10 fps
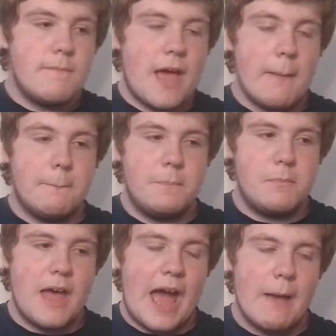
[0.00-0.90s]
and
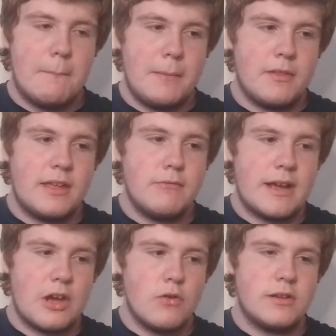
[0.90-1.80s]
the BBC
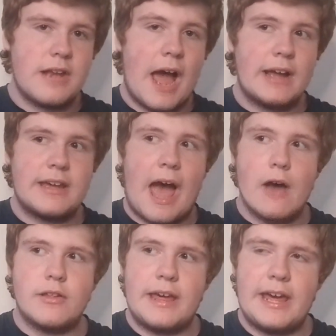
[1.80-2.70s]
Radio
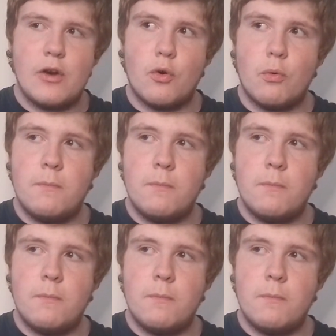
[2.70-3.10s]
Nangoud-Heel.